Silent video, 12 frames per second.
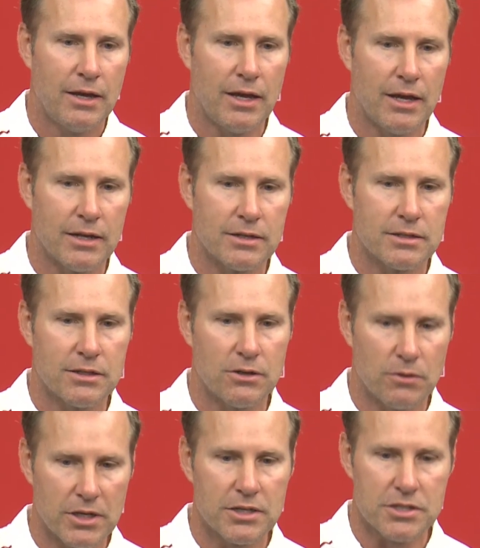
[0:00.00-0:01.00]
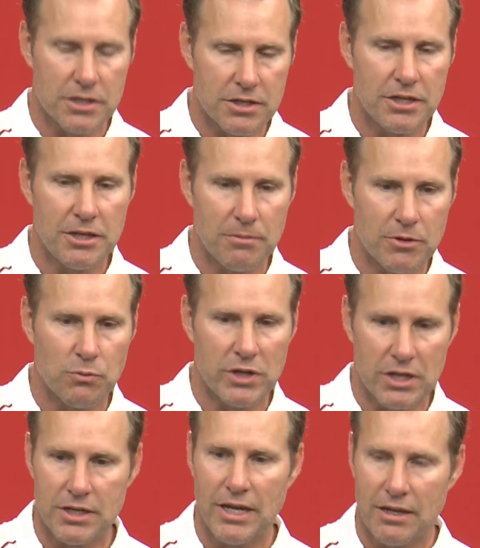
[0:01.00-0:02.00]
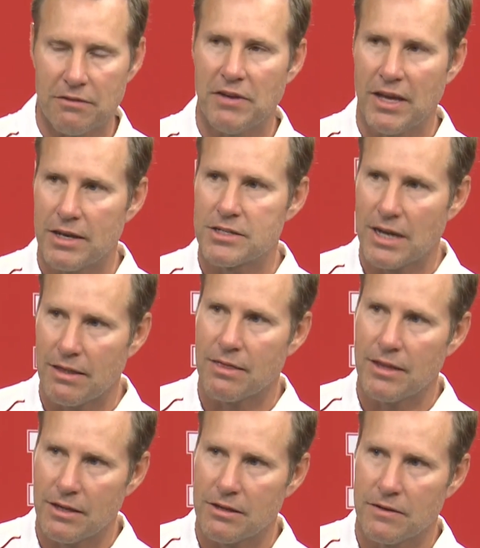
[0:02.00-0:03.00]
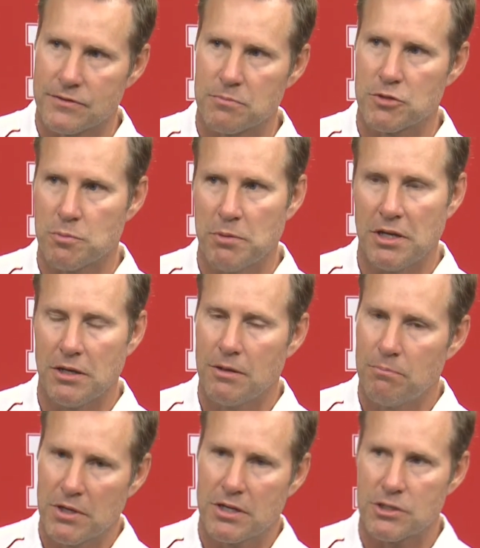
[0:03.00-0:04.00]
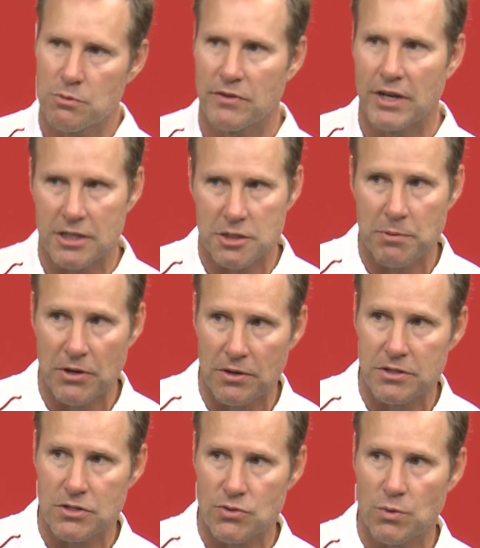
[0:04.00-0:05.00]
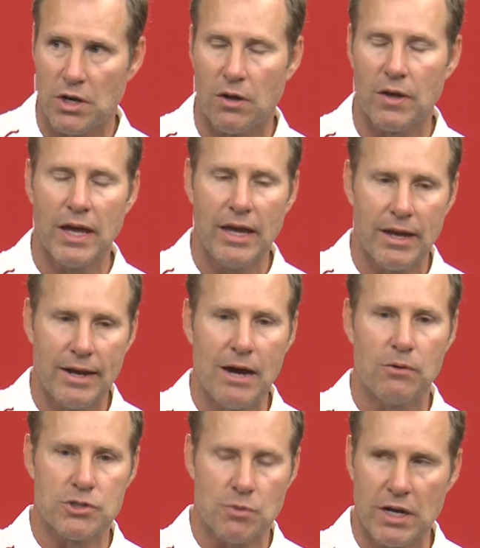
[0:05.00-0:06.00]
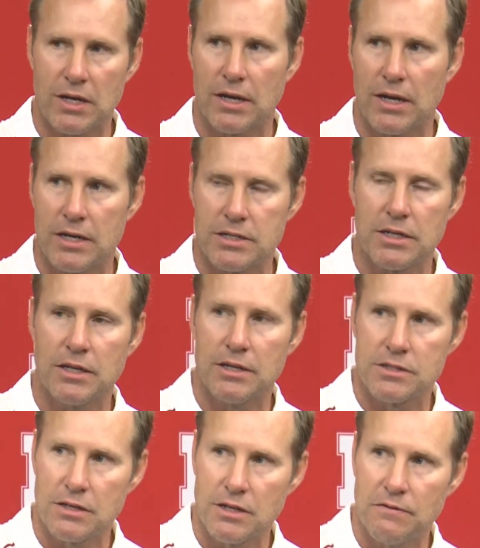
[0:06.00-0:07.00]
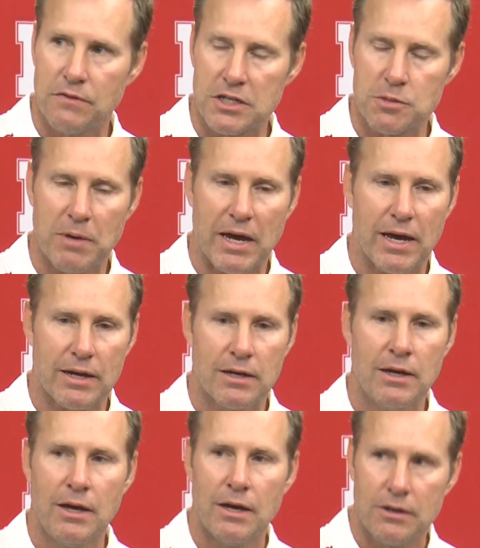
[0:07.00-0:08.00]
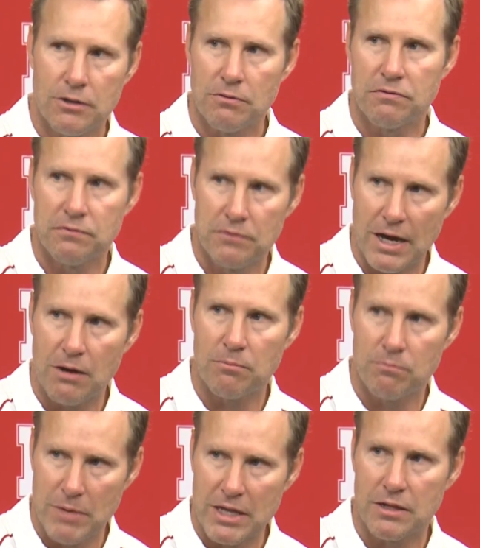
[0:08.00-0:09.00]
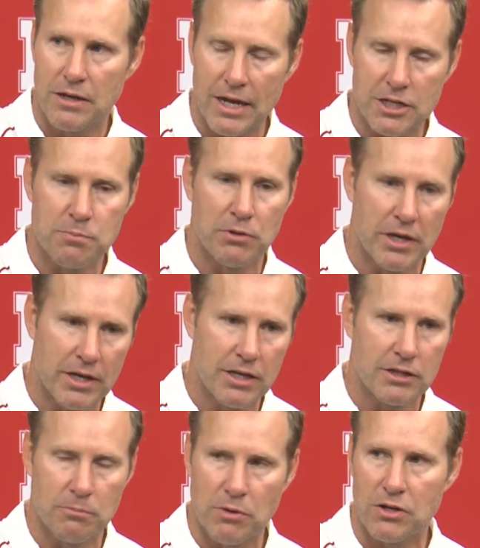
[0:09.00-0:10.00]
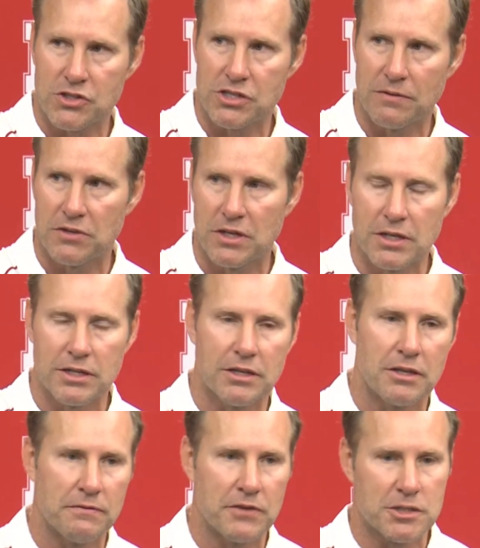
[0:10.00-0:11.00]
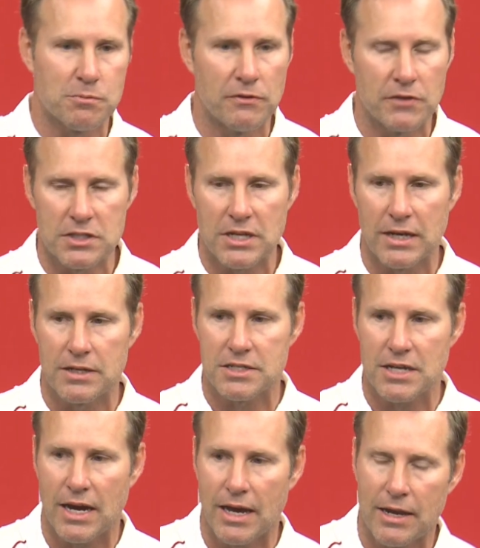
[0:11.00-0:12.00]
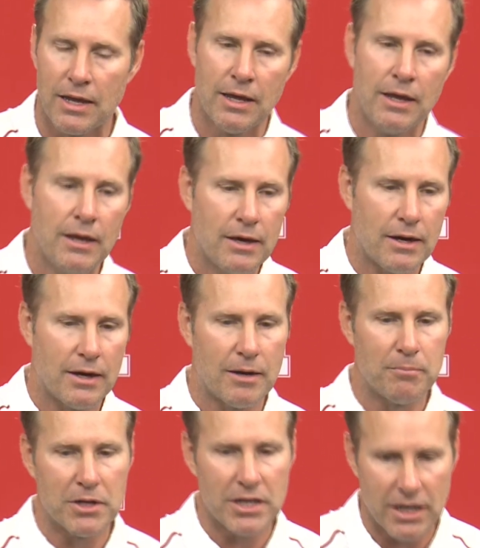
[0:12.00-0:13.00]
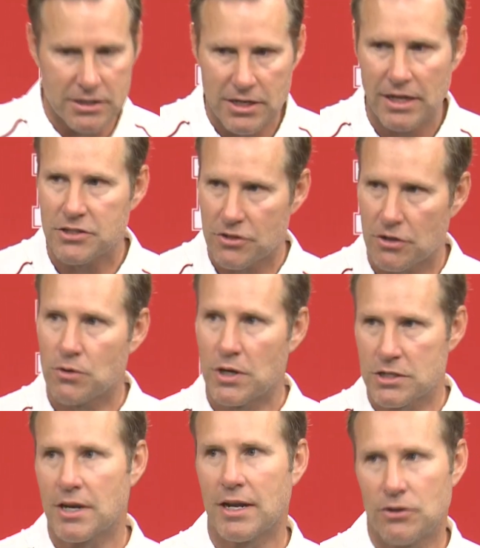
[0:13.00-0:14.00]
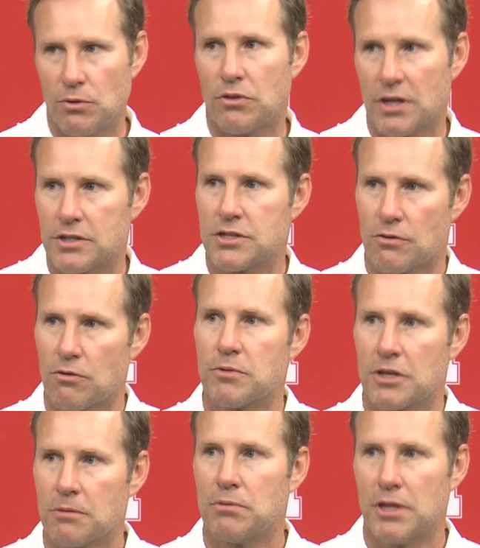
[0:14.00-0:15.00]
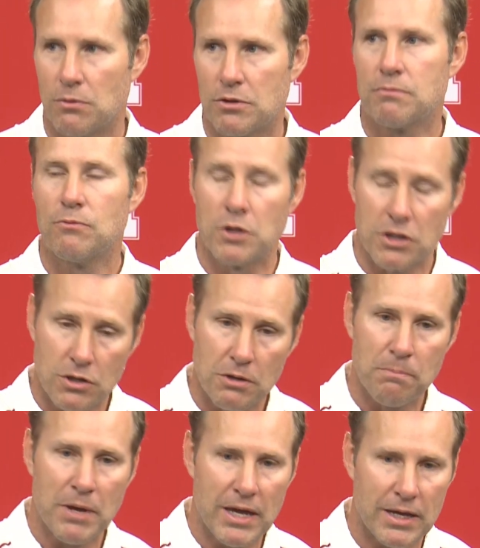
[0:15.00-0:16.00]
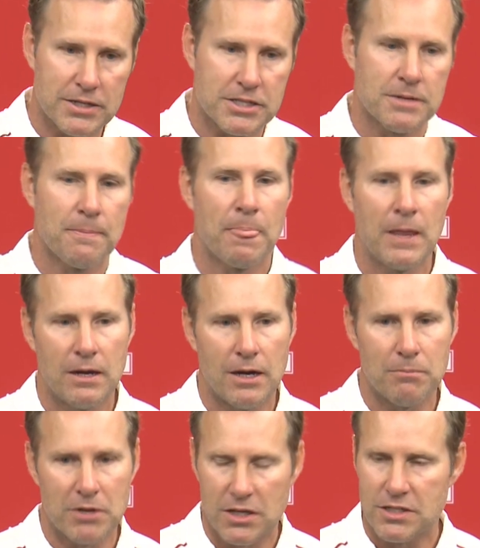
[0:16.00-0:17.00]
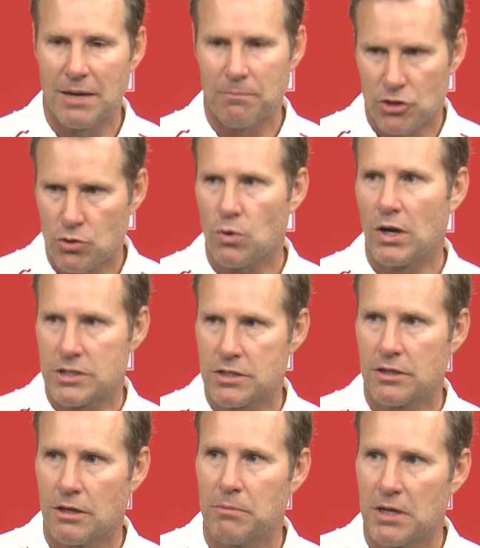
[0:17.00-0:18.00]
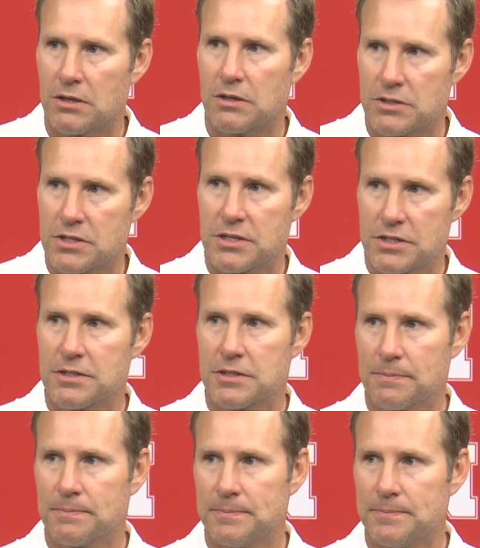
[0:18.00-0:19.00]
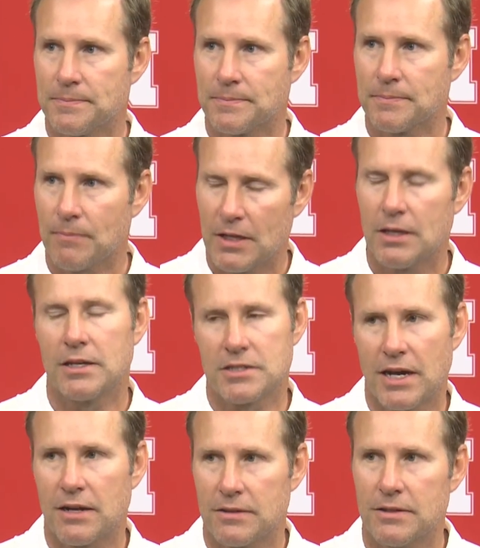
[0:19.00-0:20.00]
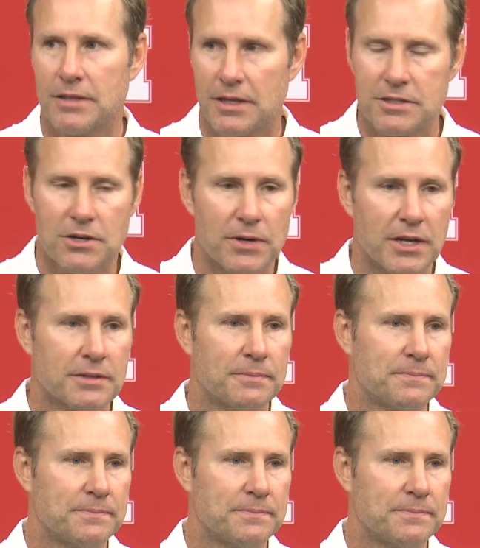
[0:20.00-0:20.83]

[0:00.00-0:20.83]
And, you know, it is a team that we can take advantage, I think, of some speed because we've got experience as well. And now what's recognizing is the defense back. Do you now make the next play, get the ball shifted, and get the defense moving side to side? But yes, to answer your question, I do think it's a group that can play with good pace because I trust that they'll make good decisions. Exactly. Yes, correct.